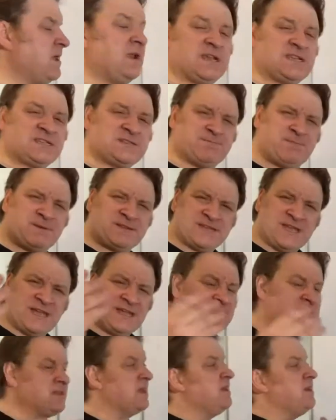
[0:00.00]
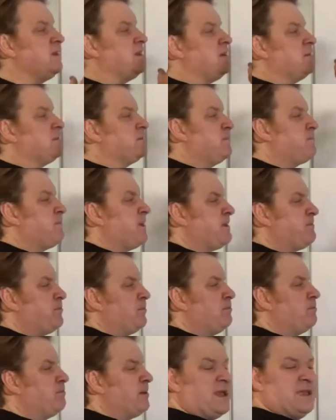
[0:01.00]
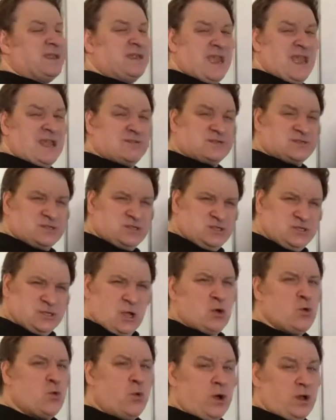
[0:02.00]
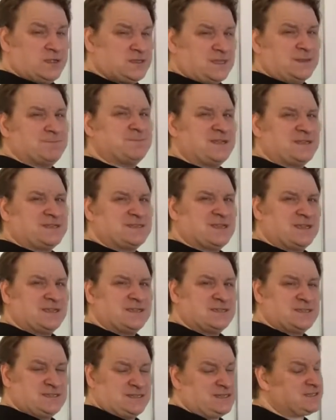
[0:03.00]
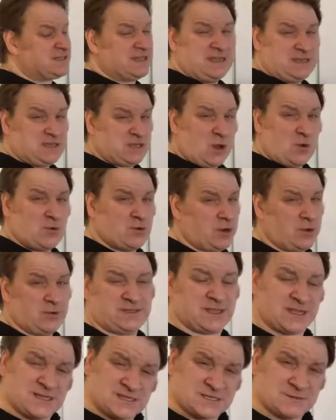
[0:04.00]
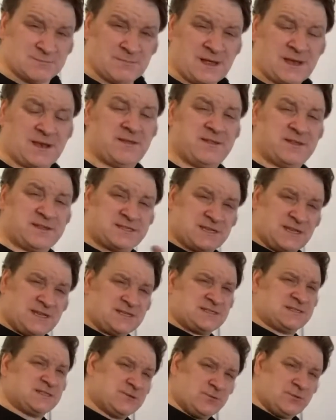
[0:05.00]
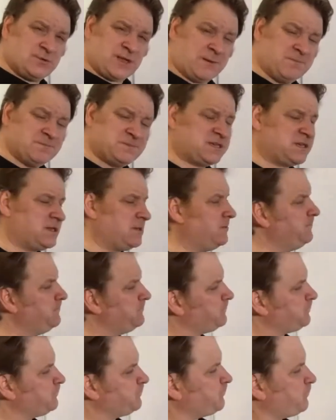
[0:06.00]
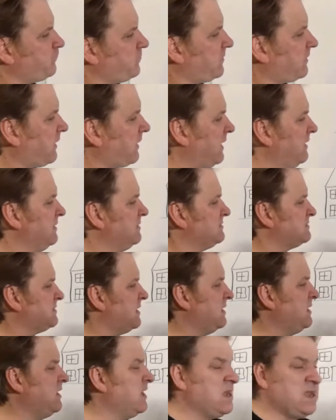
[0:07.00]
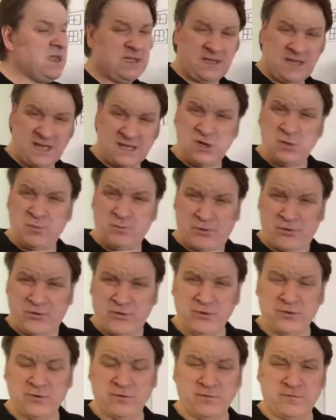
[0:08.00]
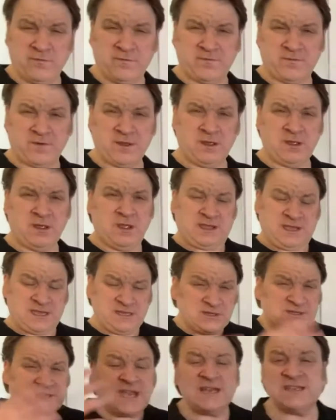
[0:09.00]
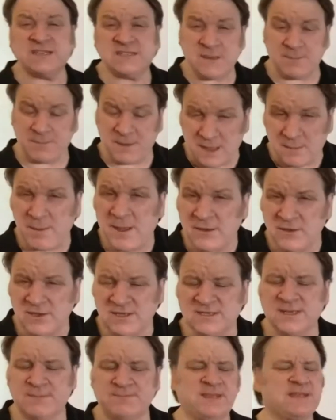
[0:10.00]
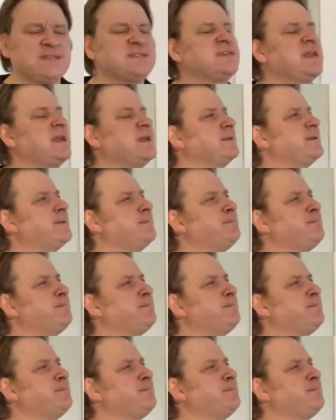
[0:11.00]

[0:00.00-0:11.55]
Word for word: Let's pretend the people buying a house know what a septic tank is. Let's say they don't know. It doesn't matter. The solicitor will come to you and he'll say, Can you prove? Can you tell us a bit about your septic tank?